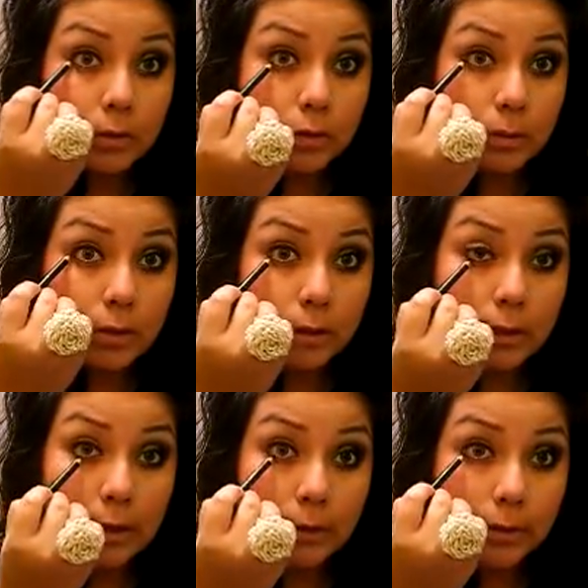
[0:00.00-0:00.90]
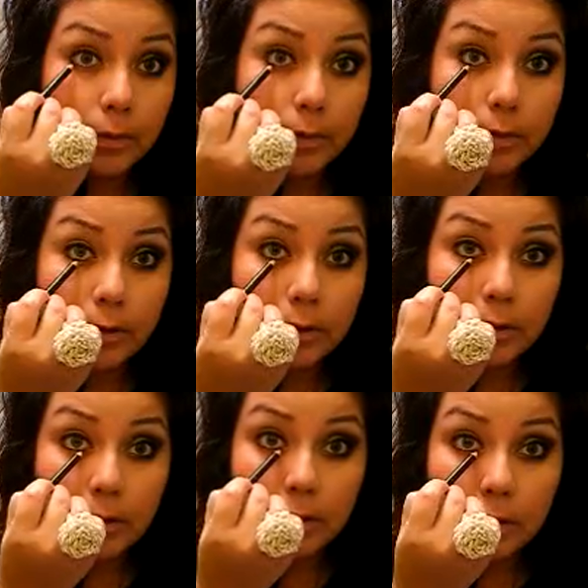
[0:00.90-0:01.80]
do one on the outer
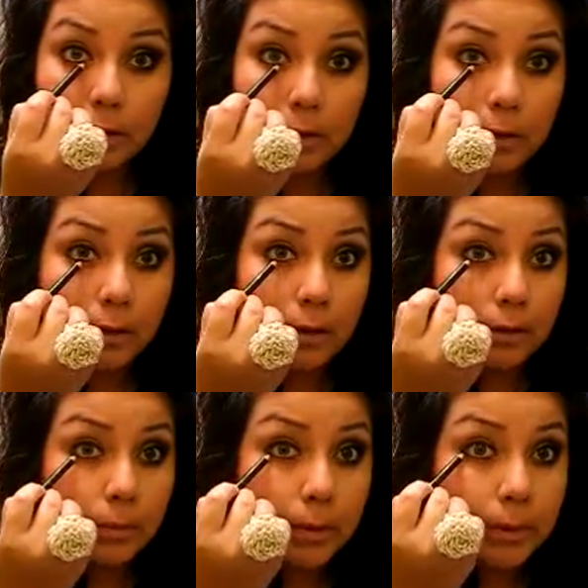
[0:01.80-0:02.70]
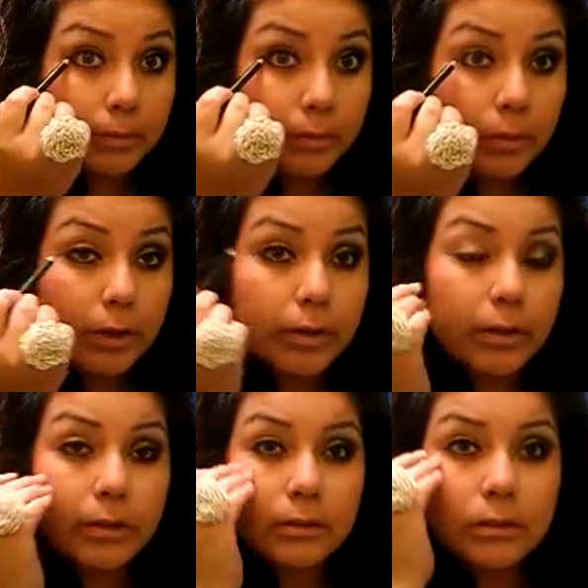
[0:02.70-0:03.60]
corner on the bottom of your
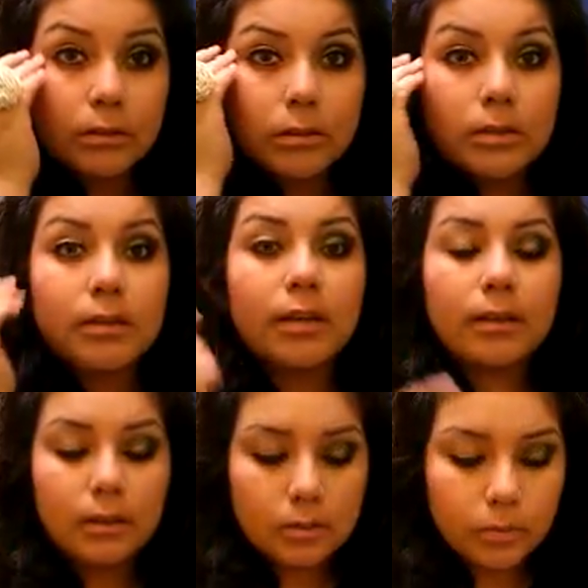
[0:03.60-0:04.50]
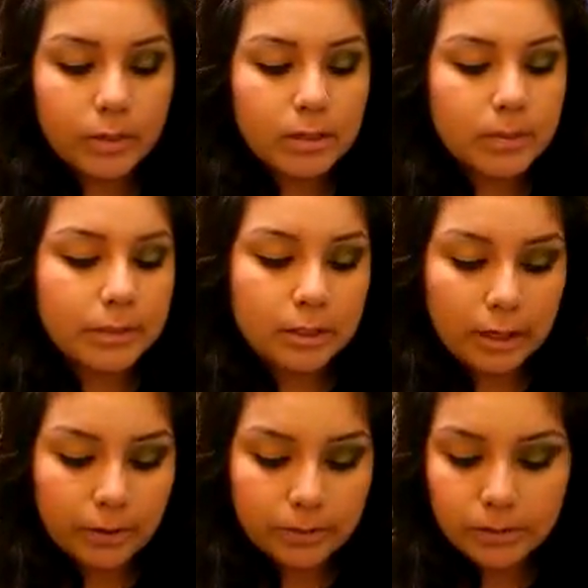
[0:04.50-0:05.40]
waterline, just kind of because we're going to smudge it
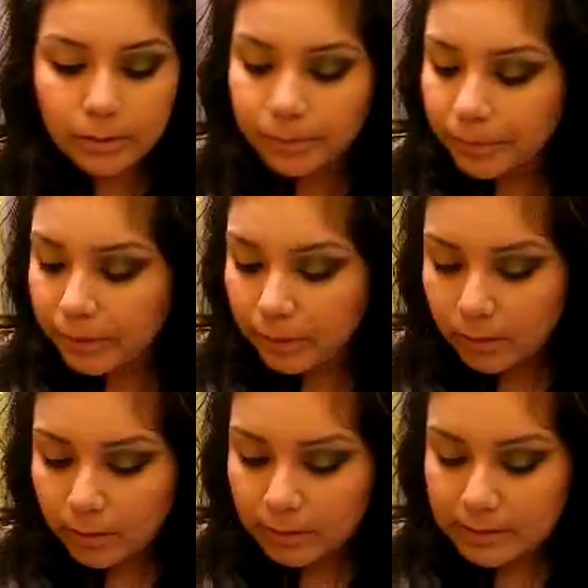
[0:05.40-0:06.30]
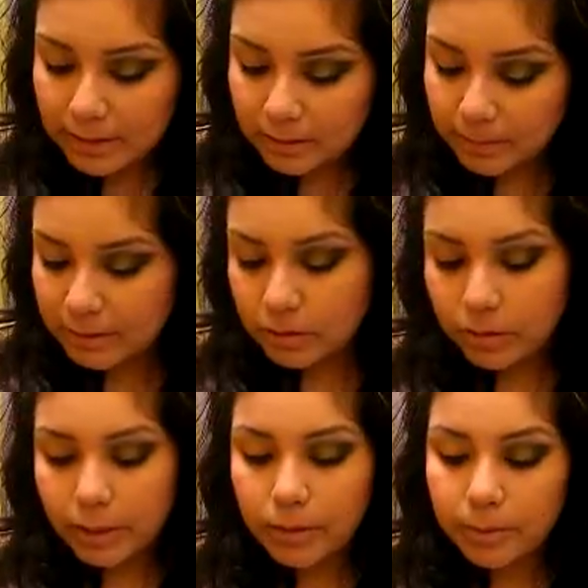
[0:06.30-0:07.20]
out, so it doesn't have to be
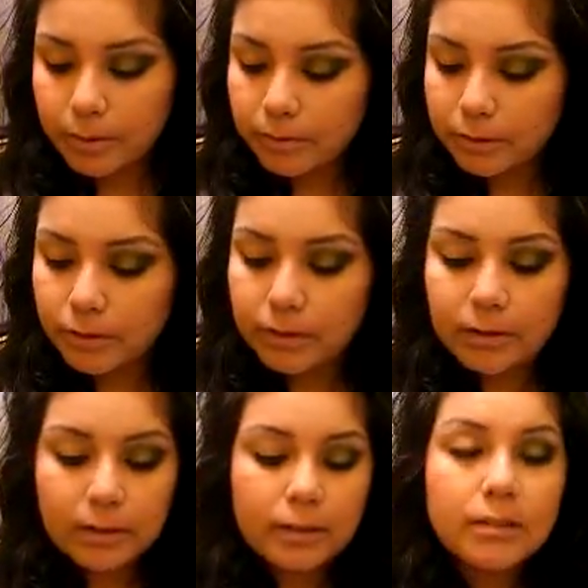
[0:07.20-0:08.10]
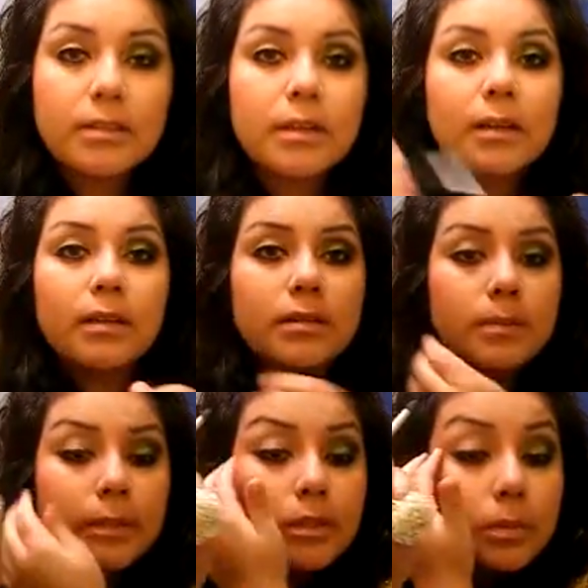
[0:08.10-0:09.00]
straight or perfect or anything. And just get a
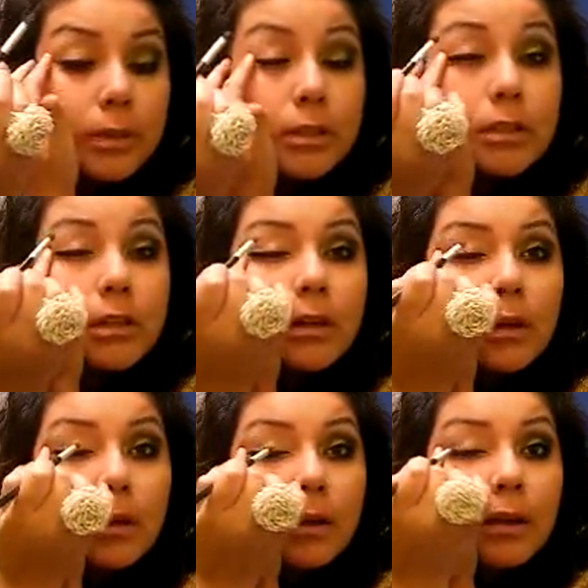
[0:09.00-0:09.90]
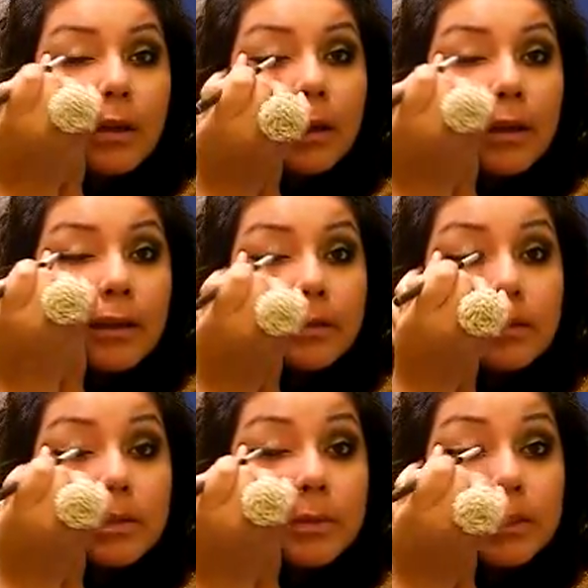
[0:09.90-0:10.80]
smudge brush
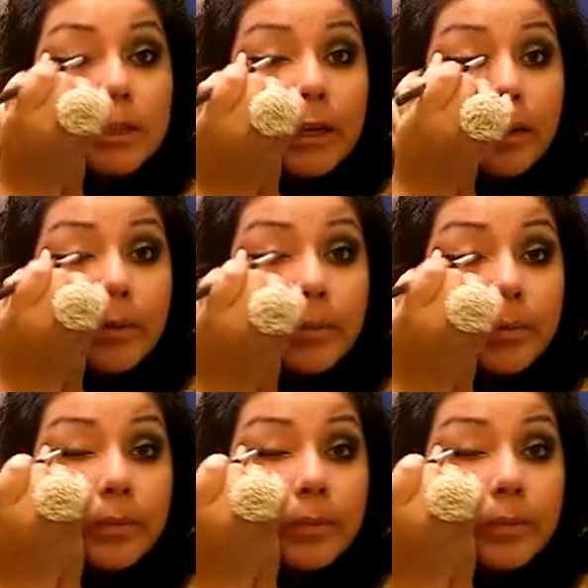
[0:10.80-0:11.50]
and smudge it out.